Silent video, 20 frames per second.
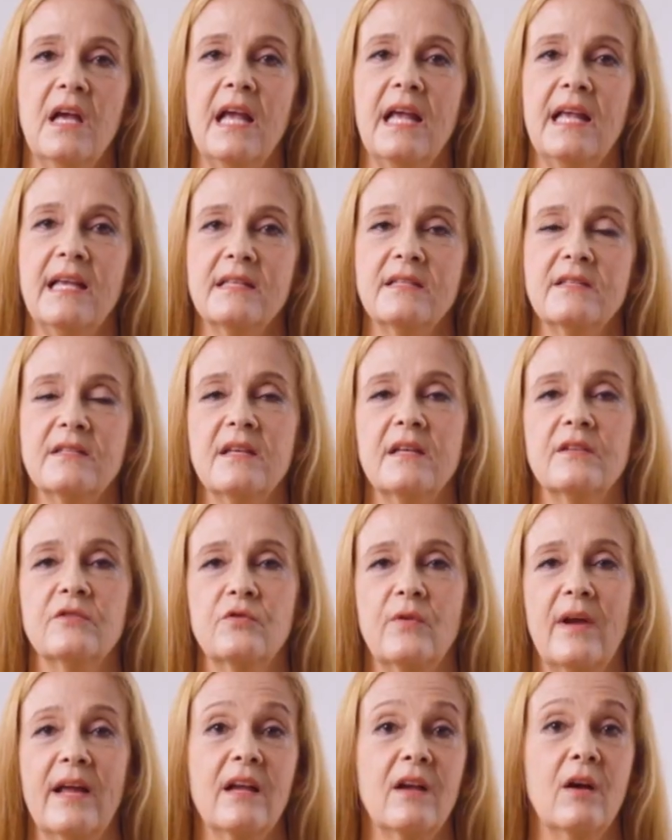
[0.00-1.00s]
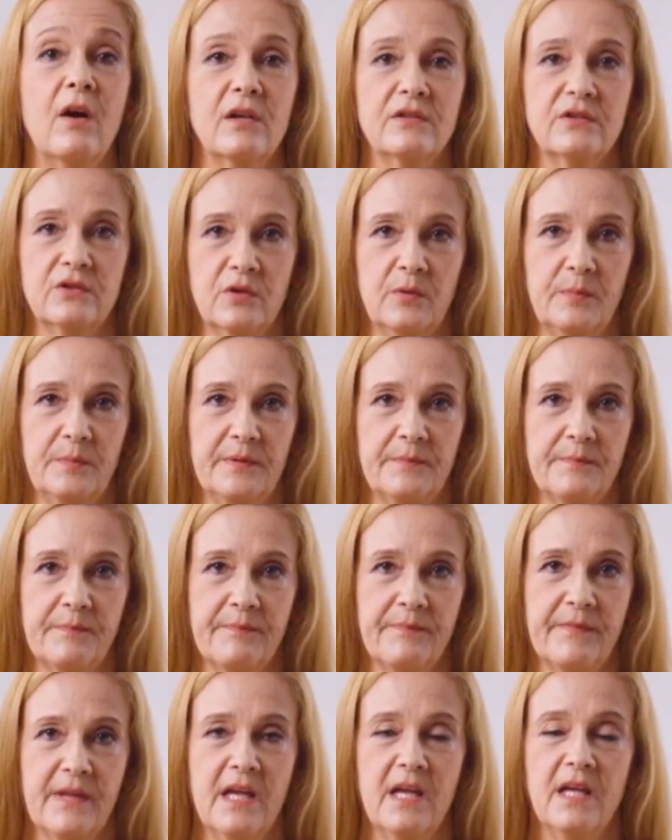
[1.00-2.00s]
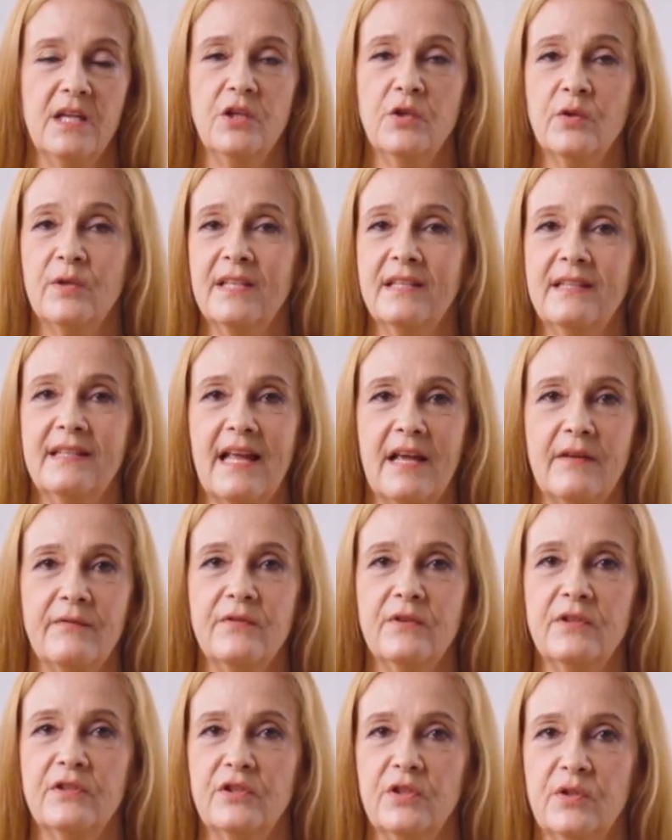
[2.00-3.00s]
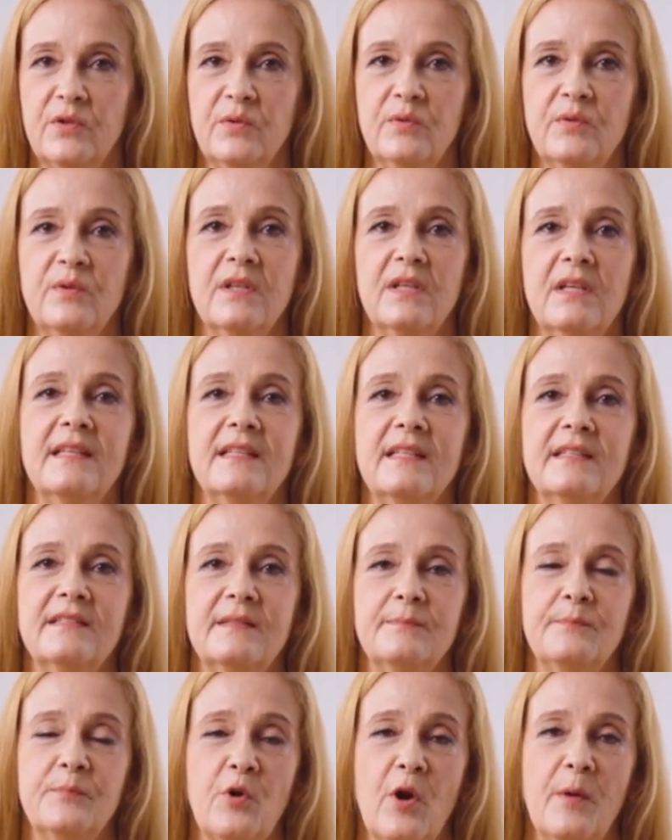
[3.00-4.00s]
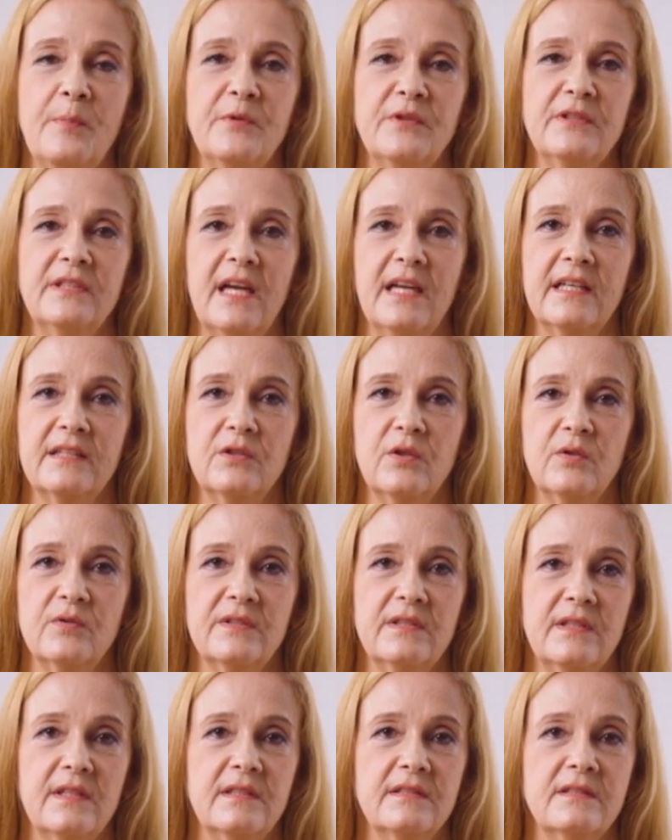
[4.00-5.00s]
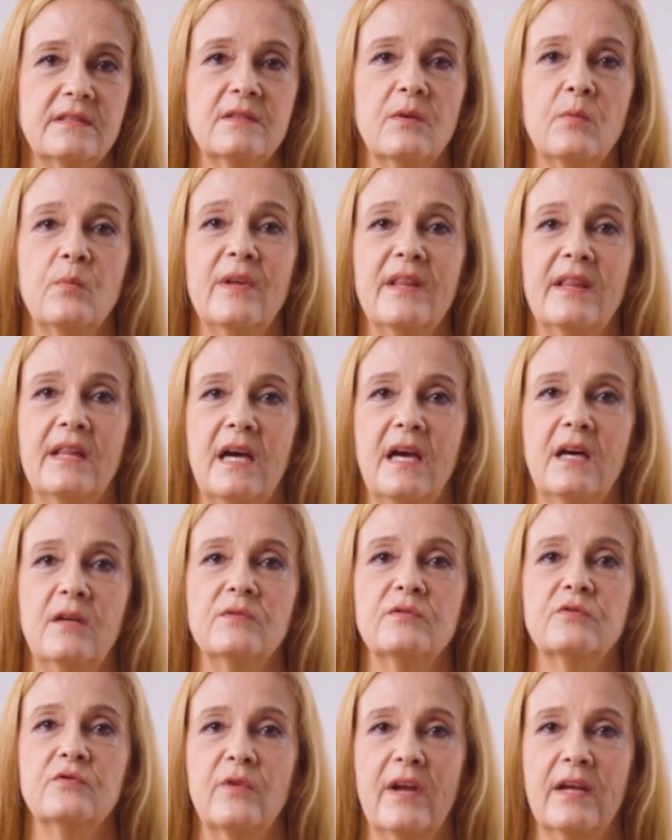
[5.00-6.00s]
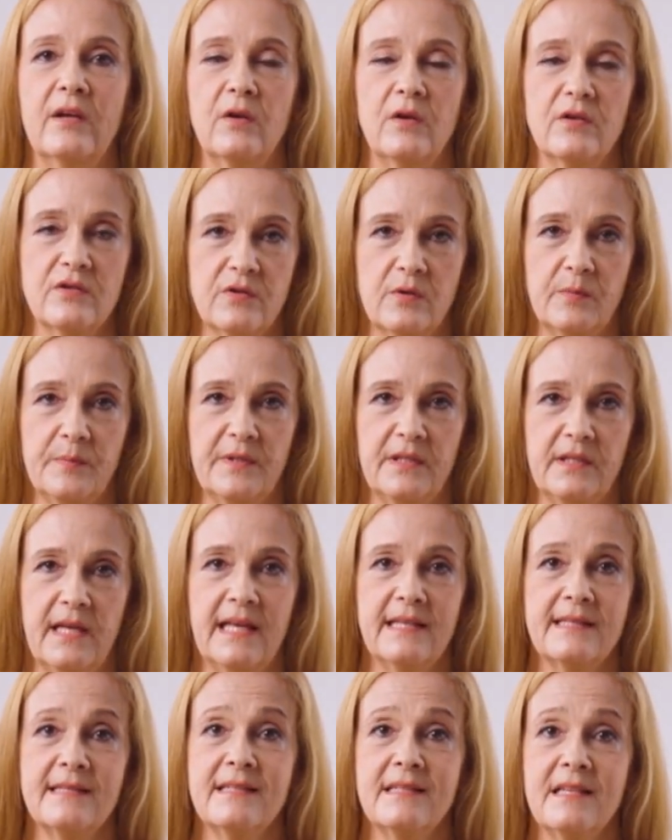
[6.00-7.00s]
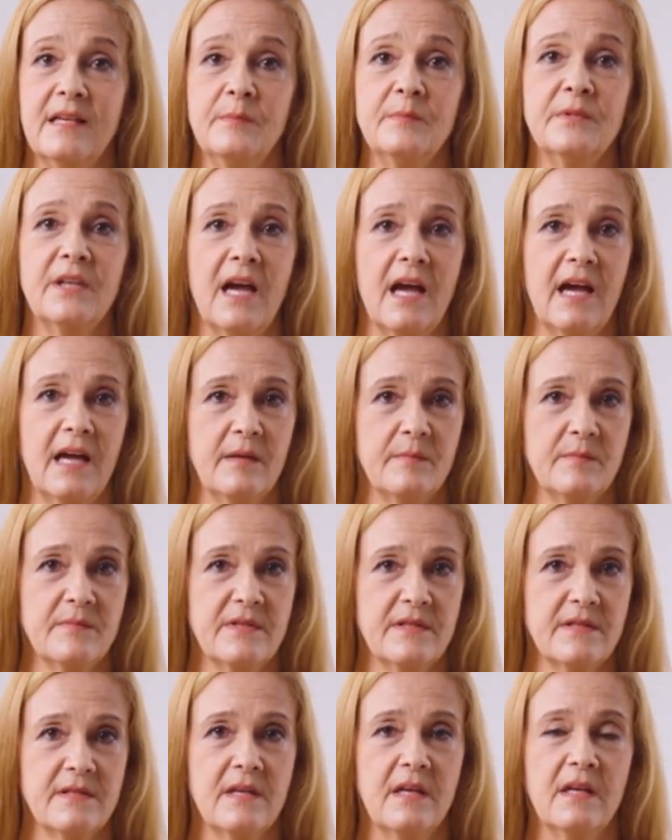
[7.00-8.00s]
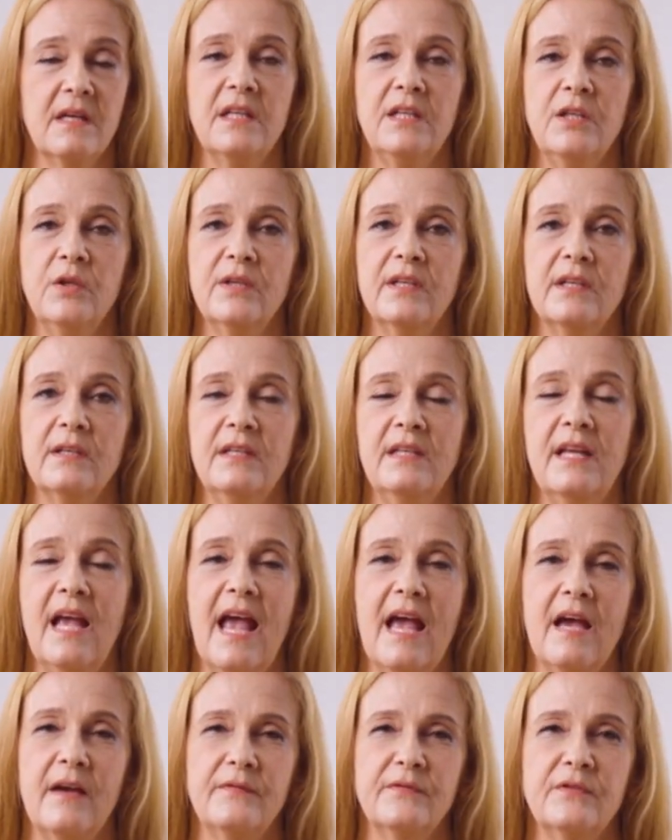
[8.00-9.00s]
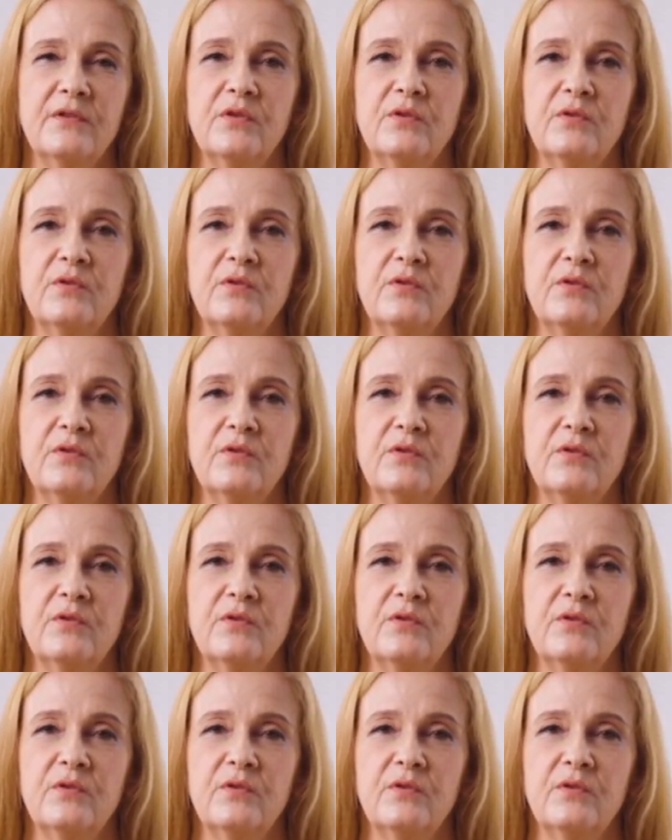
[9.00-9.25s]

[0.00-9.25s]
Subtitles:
is trichoscopy. You can never do the proper diagnosis without trichoscopy. And sometimes you have to